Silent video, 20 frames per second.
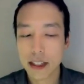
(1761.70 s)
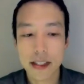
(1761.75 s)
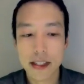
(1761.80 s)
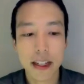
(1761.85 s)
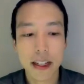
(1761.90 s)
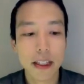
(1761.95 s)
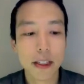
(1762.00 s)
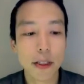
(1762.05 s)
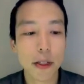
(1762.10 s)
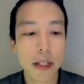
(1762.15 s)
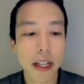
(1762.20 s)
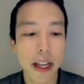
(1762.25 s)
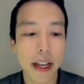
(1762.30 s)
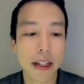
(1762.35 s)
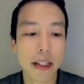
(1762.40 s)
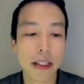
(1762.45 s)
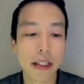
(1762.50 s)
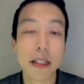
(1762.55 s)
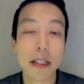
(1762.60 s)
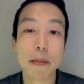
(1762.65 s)
Let's take a look
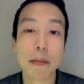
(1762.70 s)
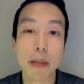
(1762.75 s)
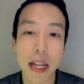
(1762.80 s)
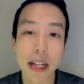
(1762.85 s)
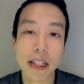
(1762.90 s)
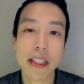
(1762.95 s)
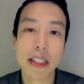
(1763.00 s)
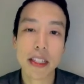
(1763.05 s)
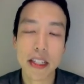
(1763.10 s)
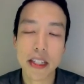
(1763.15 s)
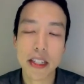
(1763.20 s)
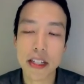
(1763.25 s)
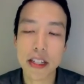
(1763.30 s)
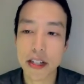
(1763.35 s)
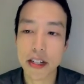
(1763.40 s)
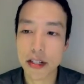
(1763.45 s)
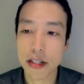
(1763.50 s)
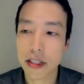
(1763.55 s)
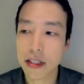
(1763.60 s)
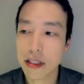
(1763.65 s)
at a companion
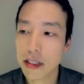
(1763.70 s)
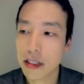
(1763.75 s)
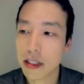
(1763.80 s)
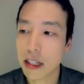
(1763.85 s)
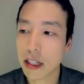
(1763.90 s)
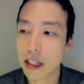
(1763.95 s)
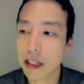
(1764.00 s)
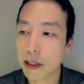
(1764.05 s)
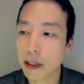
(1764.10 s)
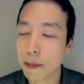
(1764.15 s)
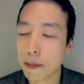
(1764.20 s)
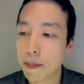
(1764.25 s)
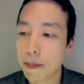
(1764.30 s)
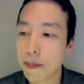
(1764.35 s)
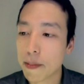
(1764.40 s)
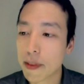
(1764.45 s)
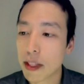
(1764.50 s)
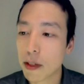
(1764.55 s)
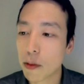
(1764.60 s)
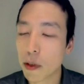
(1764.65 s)
condition,
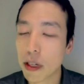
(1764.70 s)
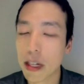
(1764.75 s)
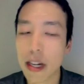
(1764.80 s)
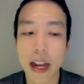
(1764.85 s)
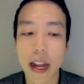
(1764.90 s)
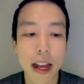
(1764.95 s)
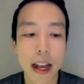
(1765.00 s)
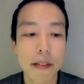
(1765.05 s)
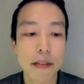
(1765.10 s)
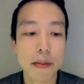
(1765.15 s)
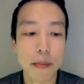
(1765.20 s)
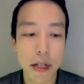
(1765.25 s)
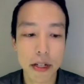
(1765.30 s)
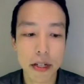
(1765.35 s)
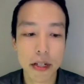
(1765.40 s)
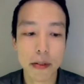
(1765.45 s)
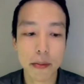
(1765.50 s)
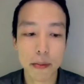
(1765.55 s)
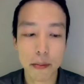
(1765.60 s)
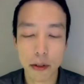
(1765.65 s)
one I haven't
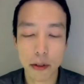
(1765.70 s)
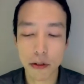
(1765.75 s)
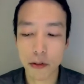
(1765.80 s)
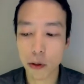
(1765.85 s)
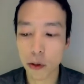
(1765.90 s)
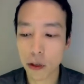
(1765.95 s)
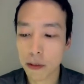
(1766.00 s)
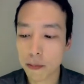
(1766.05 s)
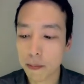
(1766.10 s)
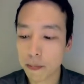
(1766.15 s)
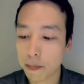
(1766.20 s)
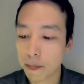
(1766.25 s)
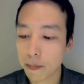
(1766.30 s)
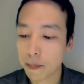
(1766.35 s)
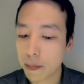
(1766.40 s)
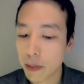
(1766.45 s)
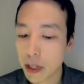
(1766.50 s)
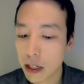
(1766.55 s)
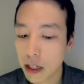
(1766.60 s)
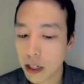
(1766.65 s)
mentioned before.
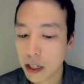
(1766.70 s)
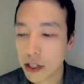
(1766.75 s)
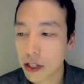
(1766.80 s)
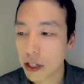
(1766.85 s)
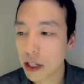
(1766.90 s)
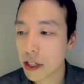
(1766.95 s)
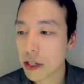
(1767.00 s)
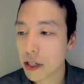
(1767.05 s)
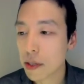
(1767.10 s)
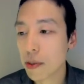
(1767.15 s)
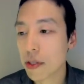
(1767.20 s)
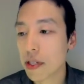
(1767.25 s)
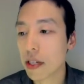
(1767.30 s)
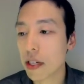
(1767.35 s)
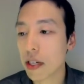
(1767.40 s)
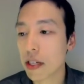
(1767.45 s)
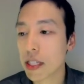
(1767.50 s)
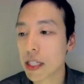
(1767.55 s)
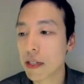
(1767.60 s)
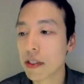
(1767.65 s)
So this was
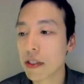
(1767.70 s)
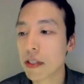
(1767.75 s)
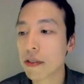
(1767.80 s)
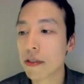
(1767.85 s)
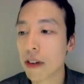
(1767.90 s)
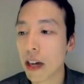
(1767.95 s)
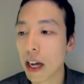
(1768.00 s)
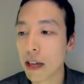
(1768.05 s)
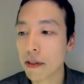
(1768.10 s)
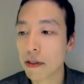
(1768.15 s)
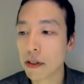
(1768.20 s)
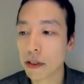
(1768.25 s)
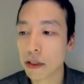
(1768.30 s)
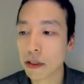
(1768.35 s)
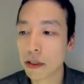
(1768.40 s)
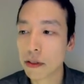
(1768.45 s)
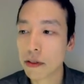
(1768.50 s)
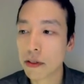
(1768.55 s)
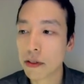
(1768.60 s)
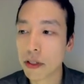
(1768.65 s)
a
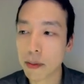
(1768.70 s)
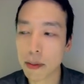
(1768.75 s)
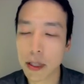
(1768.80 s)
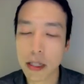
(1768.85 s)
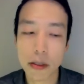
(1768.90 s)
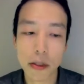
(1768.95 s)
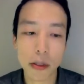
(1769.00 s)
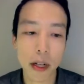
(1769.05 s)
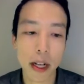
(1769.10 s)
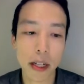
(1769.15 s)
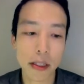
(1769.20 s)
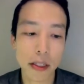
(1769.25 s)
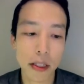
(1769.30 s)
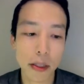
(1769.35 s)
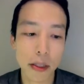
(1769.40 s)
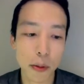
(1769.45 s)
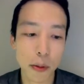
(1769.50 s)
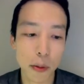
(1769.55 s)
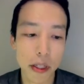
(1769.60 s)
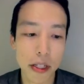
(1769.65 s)
75-year-old female who had an
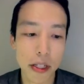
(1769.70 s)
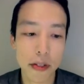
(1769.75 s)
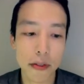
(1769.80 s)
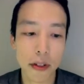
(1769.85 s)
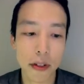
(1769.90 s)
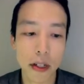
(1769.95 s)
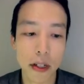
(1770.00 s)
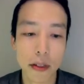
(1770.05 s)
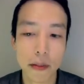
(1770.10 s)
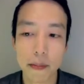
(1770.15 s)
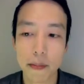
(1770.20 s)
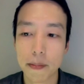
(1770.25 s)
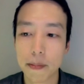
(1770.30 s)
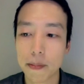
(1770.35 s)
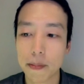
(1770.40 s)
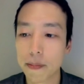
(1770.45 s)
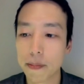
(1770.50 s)
unwitnessed fall.